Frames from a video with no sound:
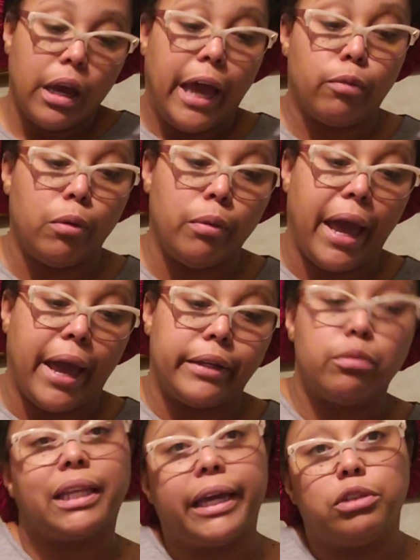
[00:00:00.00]
had to work with what we had. It
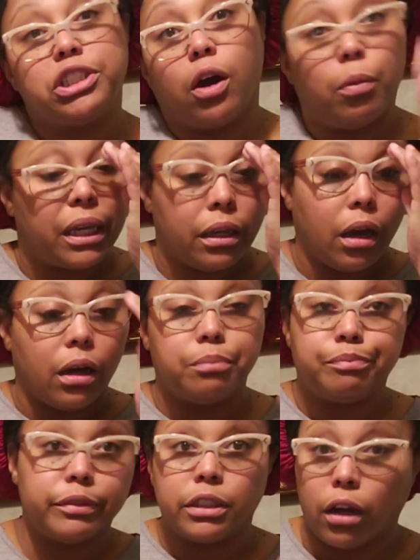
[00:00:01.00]
was late when she told me
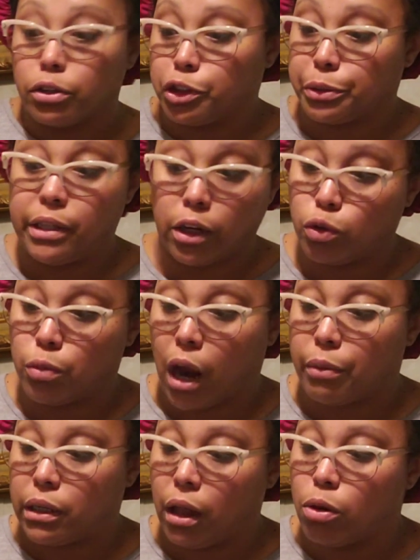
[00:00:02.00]
the dollar store was
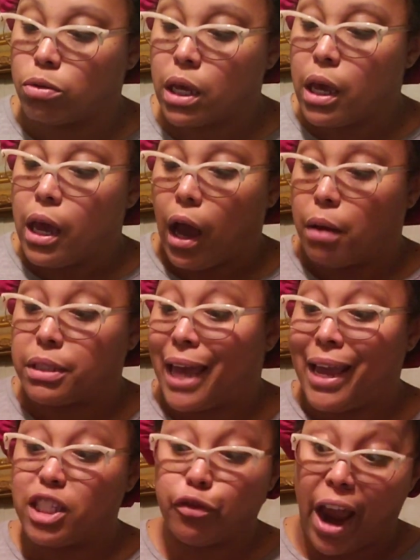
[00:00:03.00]
already closed. Today
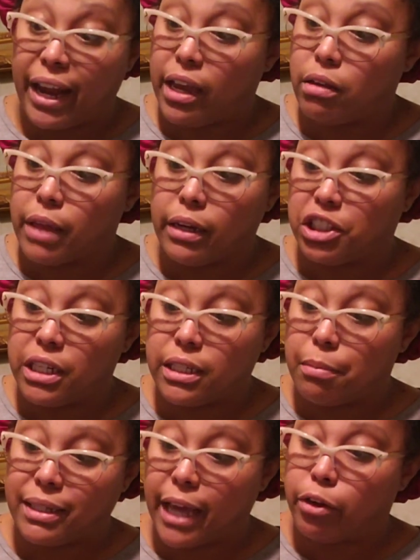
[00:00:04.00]
is Friday. She needs it
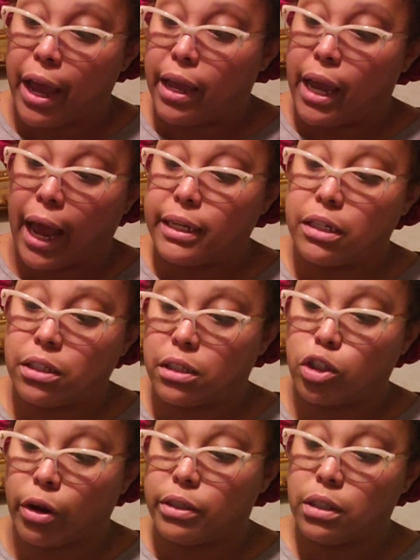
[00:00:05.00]
by Saturday, and I needed to
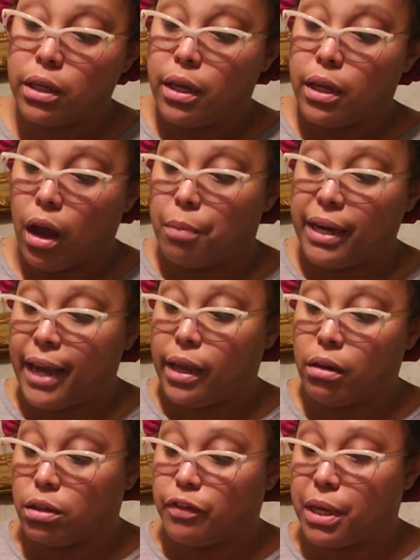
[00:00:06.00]
start that day
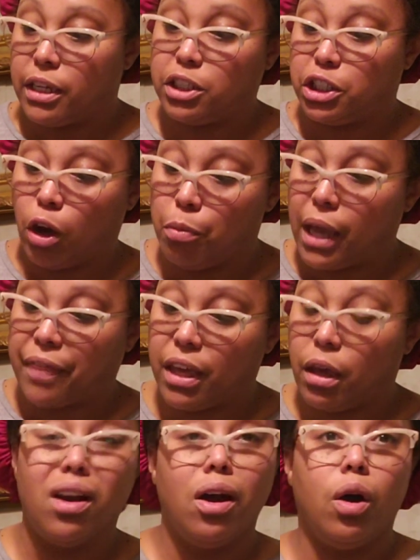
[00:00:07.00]
of, because she told me, I
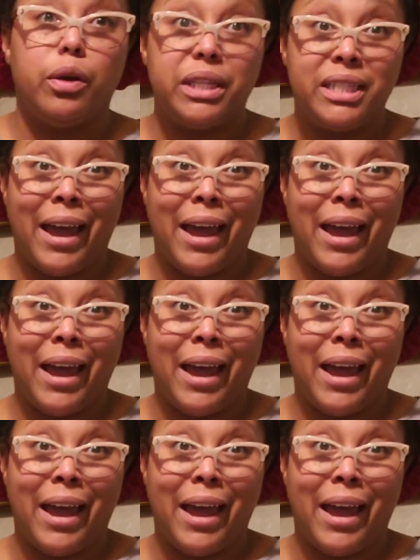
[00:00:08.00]
think on